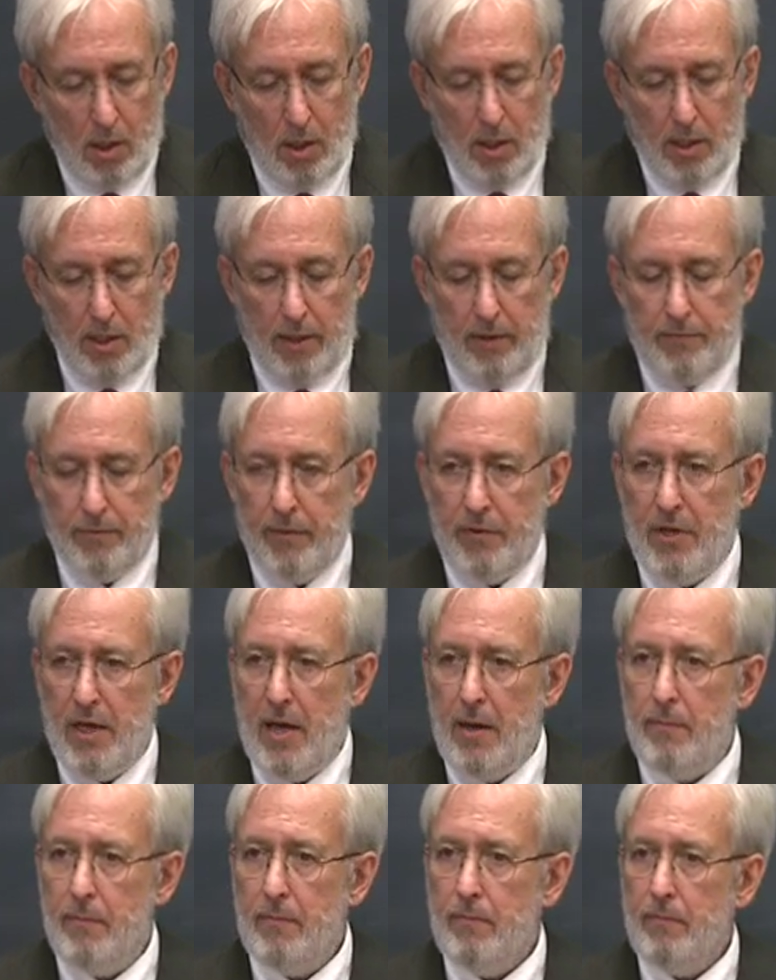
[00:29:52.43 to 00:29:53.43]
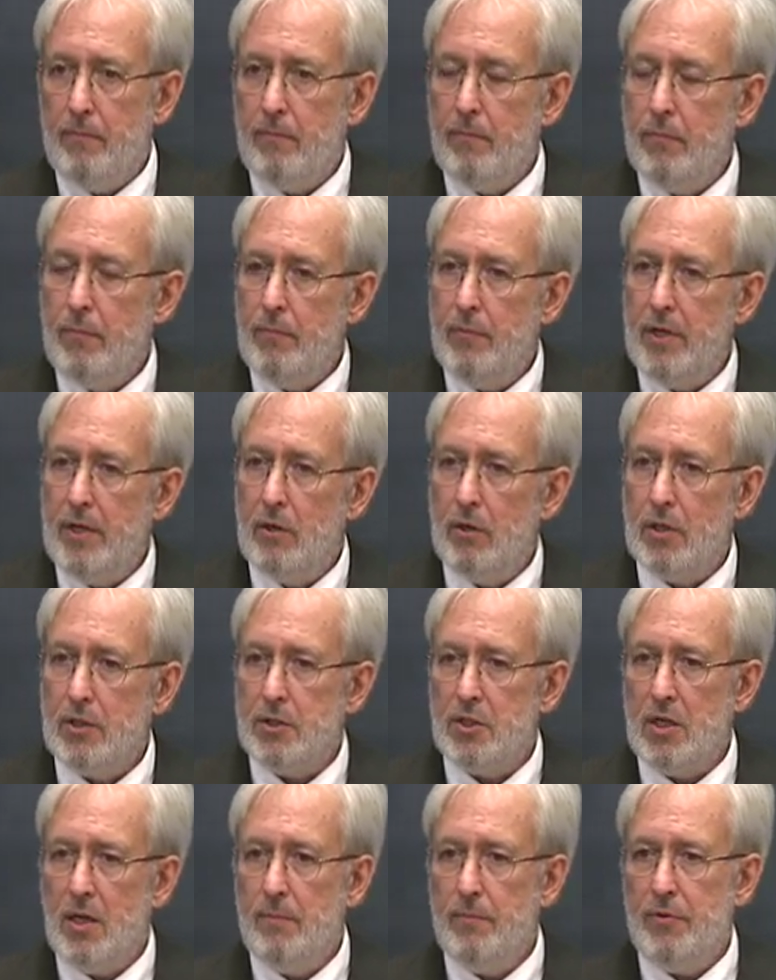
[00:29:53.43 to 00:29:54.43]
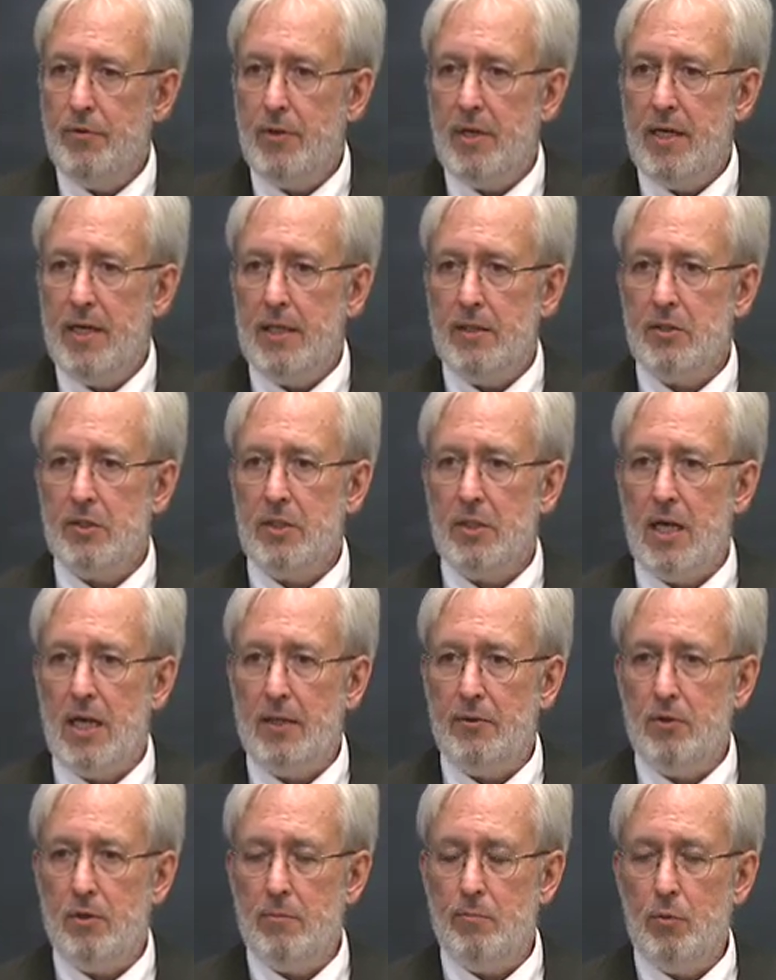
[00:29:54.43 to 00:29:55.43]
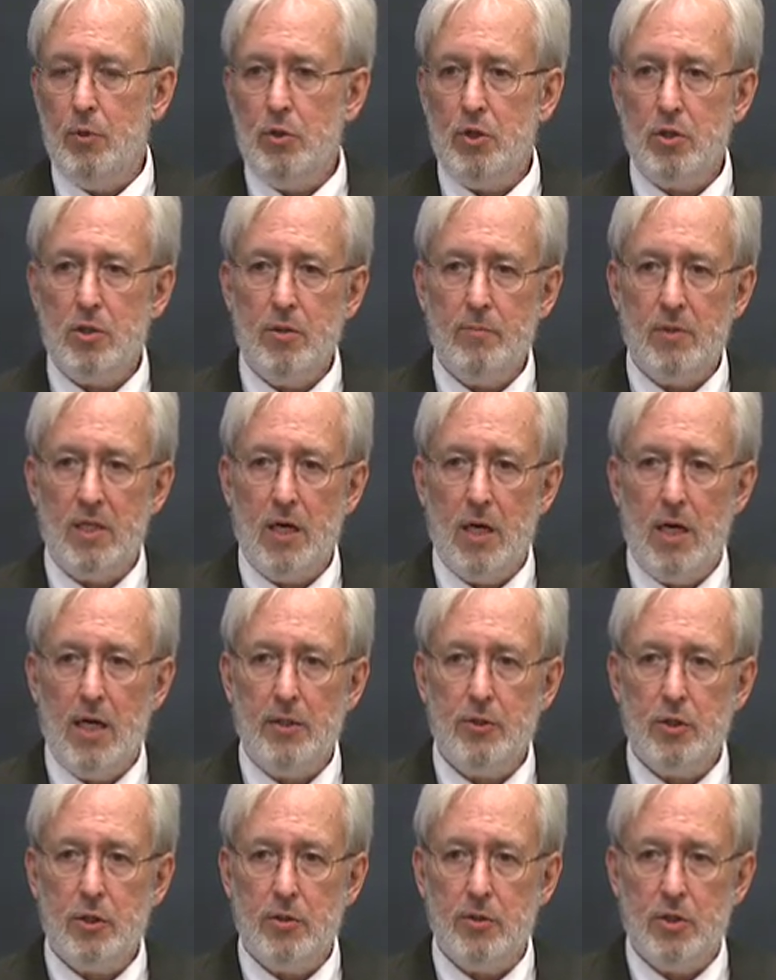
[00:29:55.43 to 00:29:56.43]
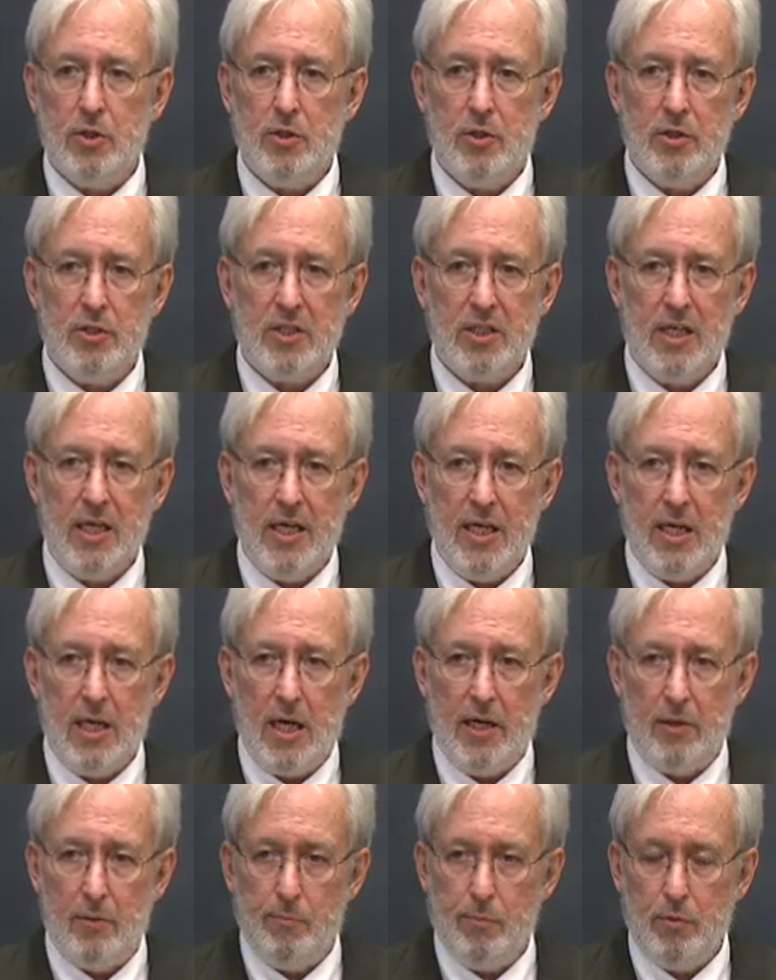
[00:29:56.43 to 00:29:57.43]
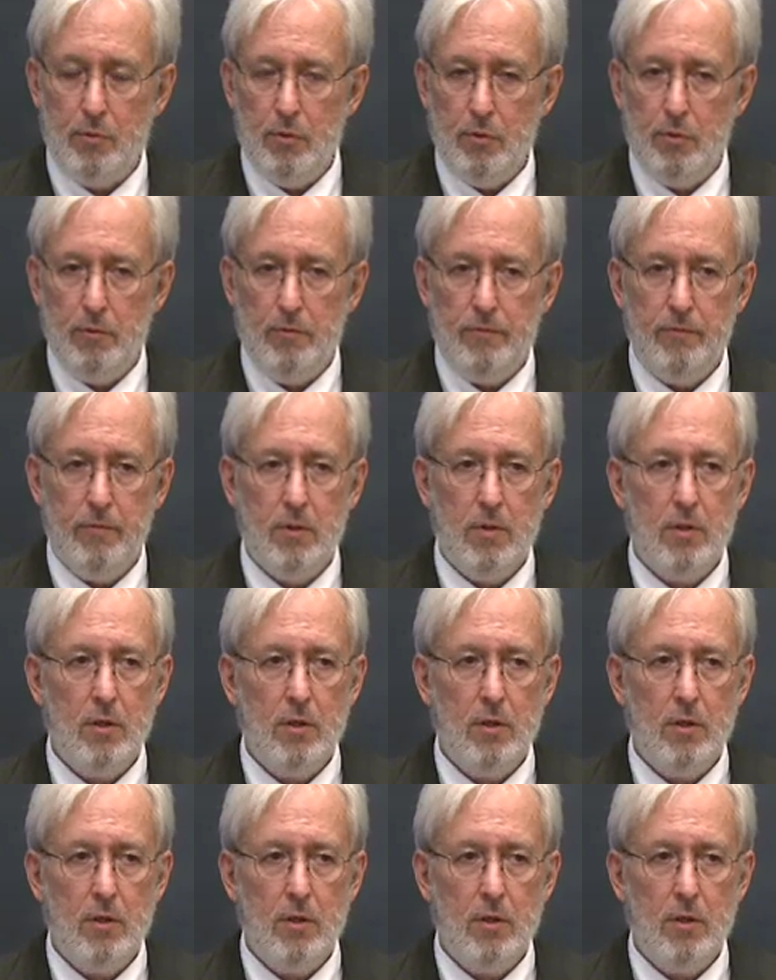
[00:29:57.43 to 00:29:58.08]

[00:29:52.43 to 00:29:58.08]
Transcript: Uh, for them, there are some things that the Muslim conscience just cannot approve,